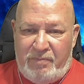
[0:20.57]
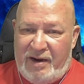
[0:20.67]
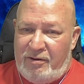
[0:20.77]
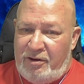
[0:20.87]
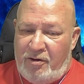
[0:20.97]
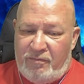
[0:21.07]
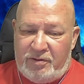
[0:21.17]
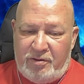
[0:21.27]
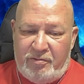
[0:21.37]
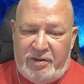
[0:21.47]
barely over
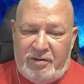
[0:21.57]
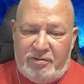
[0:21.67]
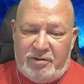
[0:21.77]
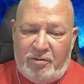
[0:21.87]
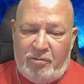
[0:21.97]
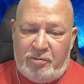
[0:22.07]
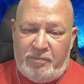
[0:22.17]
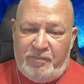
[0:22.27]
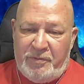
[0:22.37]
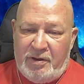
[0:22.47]
thirty years old,
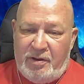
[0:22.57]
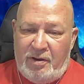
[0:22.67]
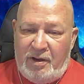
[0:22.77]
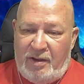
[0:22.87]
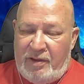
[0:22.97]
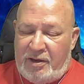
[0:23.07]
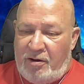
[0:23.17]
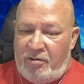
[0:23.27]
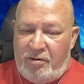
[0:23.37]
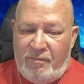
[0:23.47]
and they
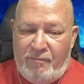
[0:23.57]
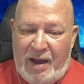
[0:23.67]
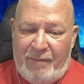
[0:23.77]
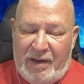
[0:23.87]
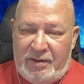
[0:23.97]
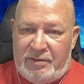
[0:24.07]
call her Mama.